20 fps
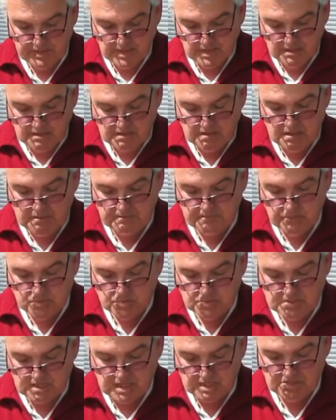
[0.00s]
the
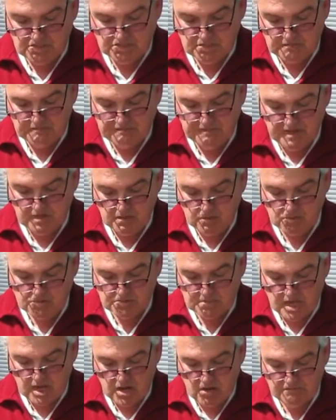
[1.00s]
importation of vehicles
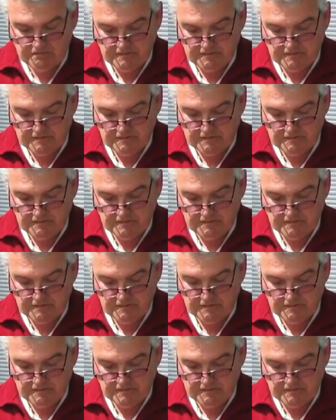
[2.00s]
over